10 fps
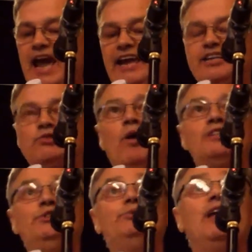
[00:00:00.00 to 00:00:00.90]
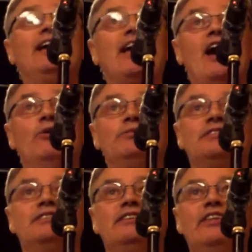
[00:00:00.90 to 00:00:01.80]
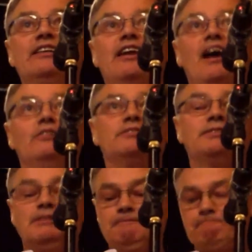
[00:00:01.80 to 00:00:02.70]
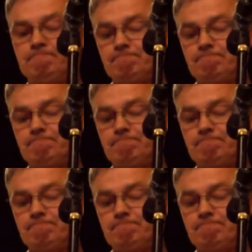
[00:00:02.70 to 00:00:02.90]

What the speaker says: and it's what you take out that counts.